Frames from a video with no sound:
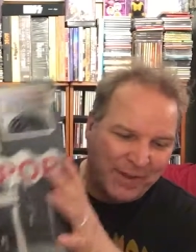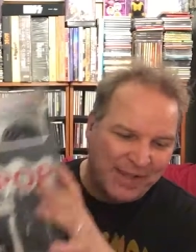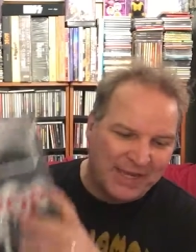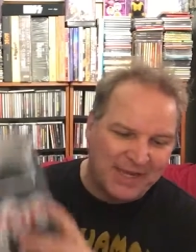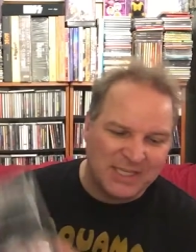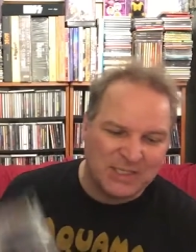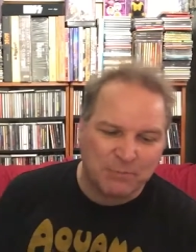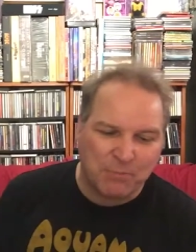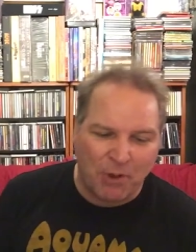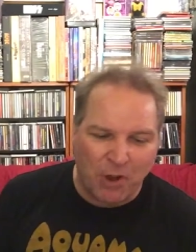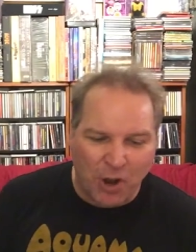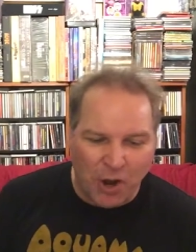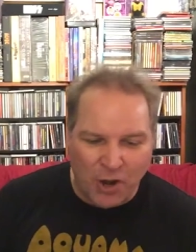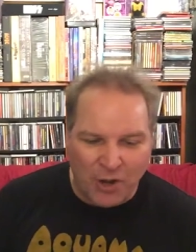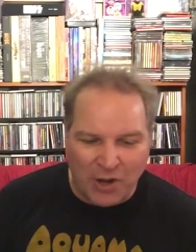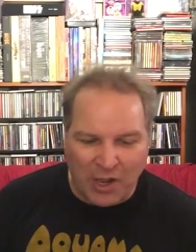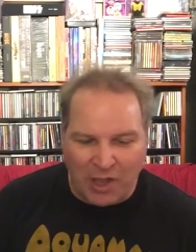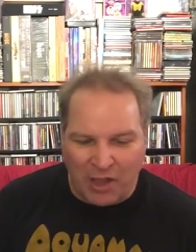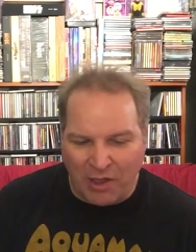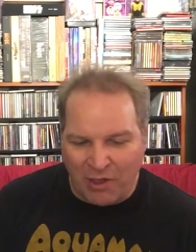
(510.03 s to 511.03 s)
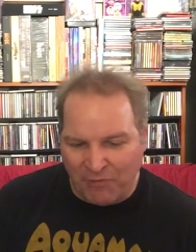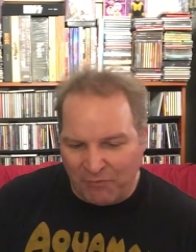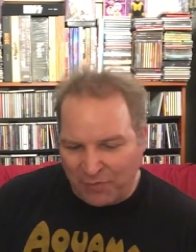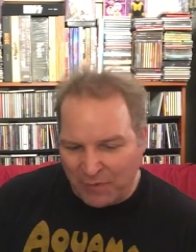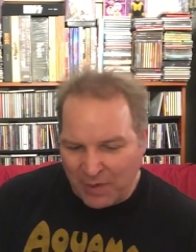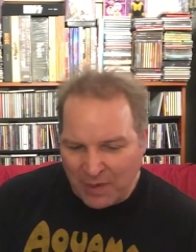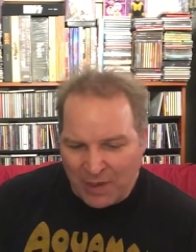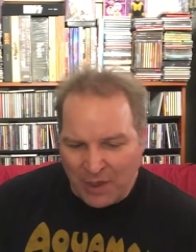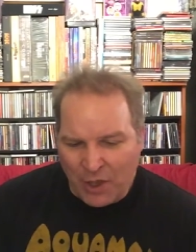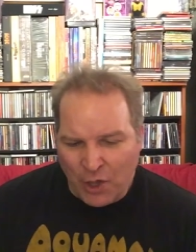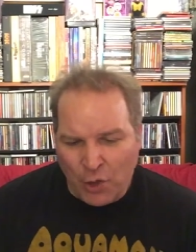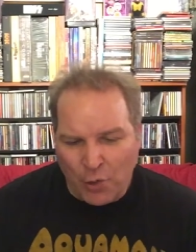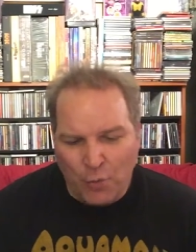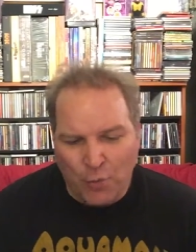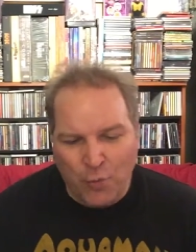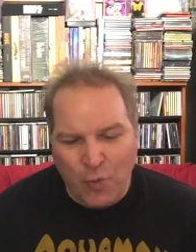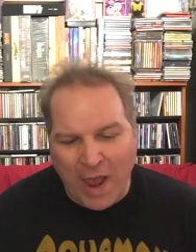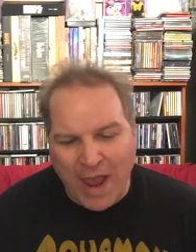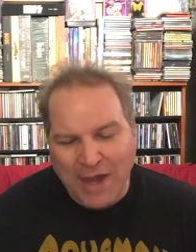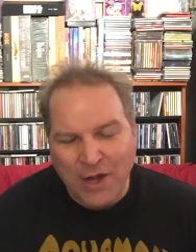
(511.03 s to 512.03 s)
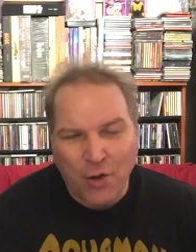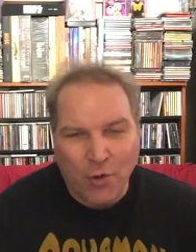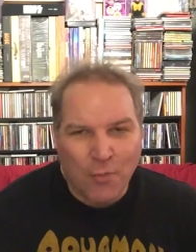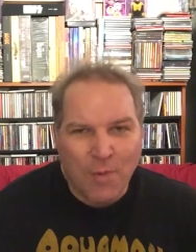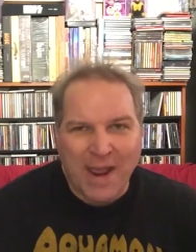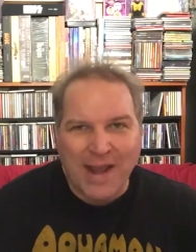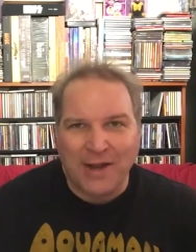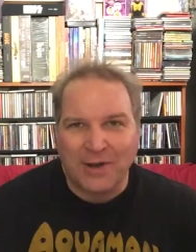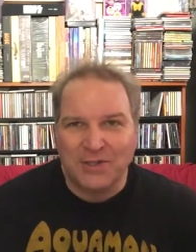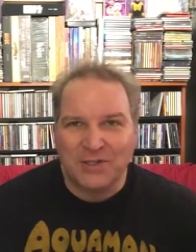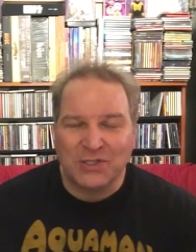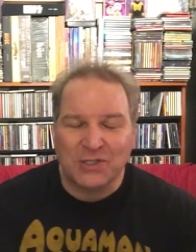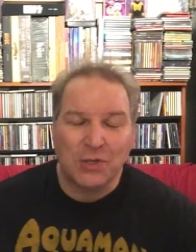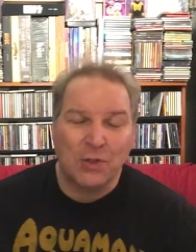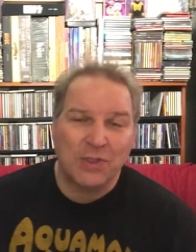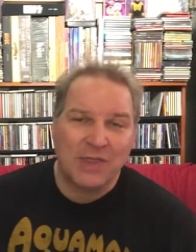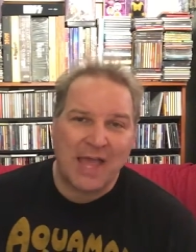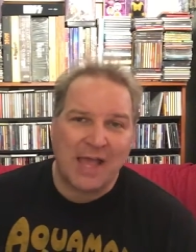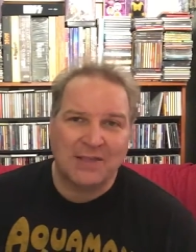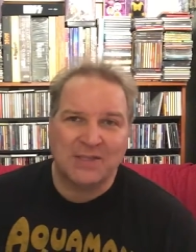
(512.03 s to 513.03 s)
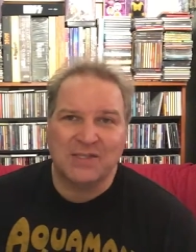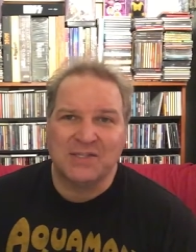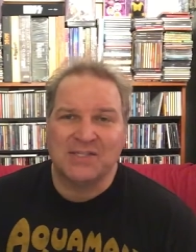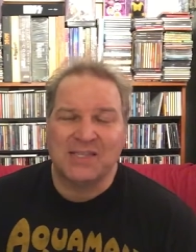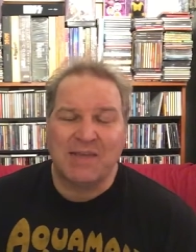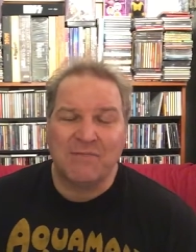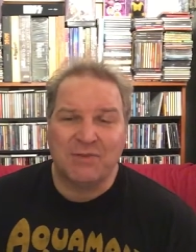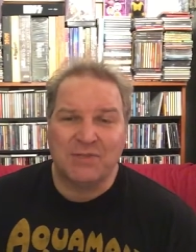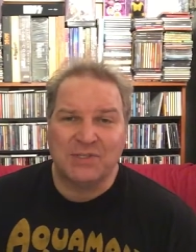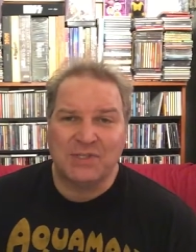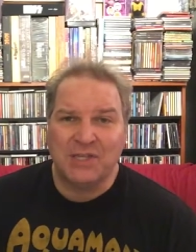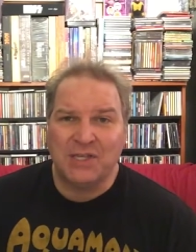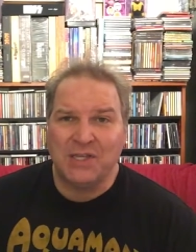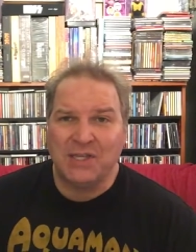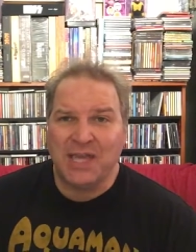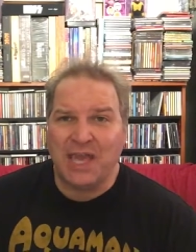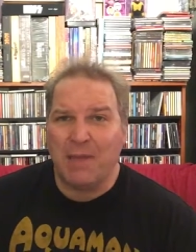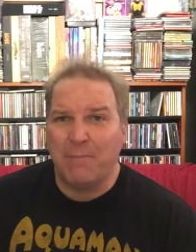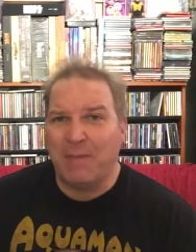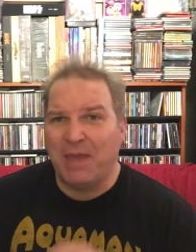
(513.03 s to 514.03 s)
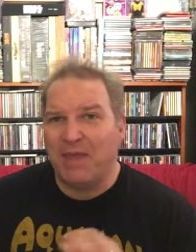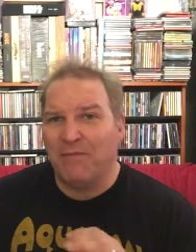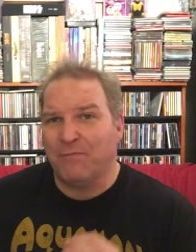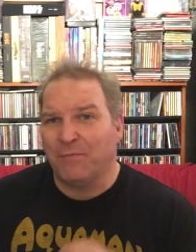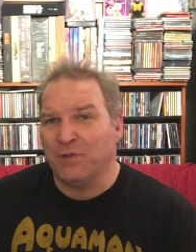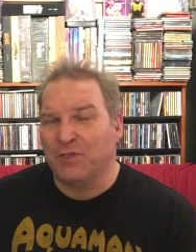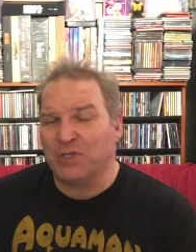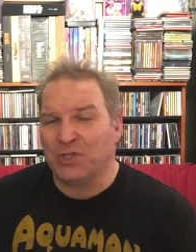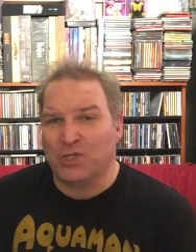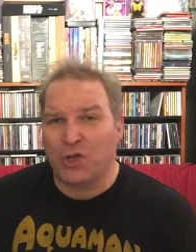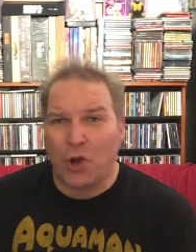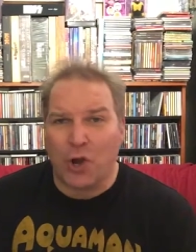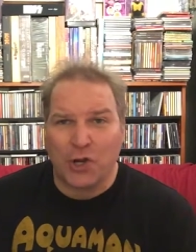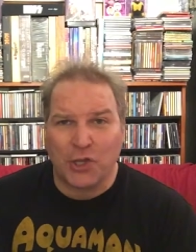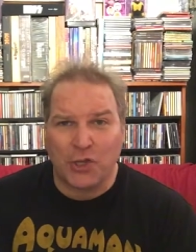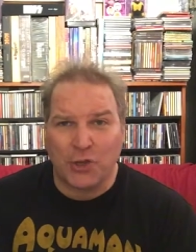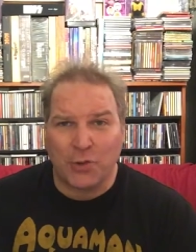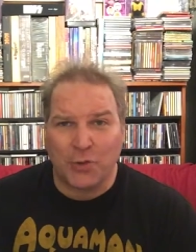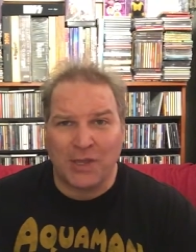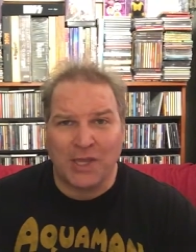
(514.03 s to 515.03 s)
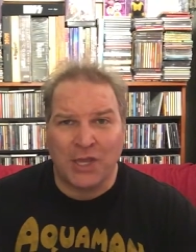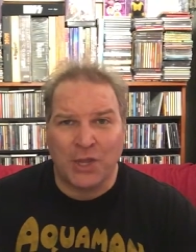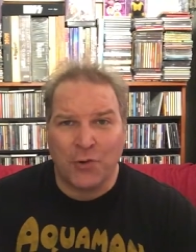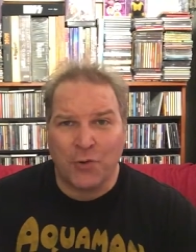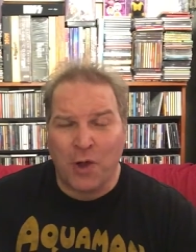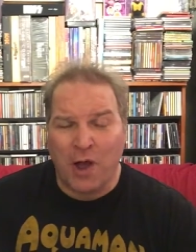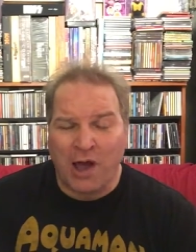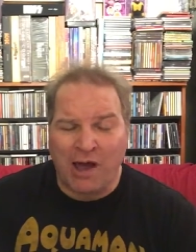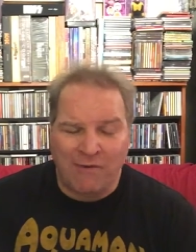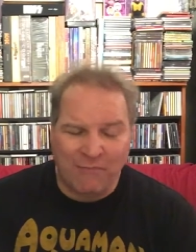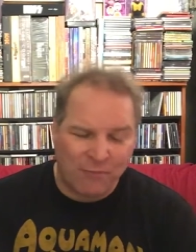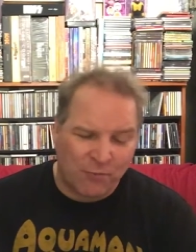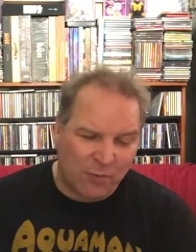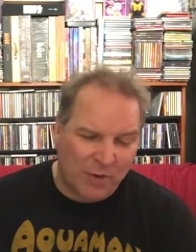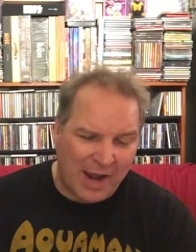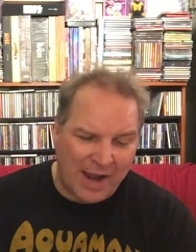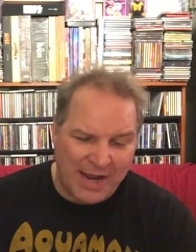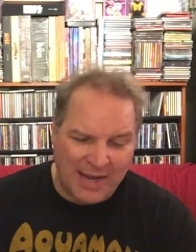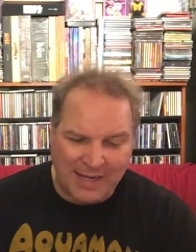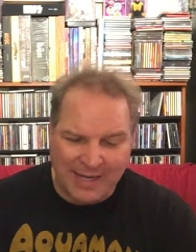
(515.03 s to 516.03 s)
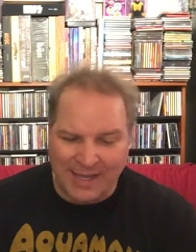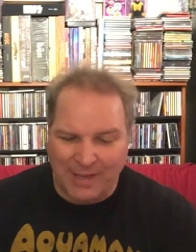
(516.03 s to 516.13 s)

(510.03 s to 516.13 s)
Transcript: It is part of Rhino Records 2017 campaign for Start Your Ear Off Right.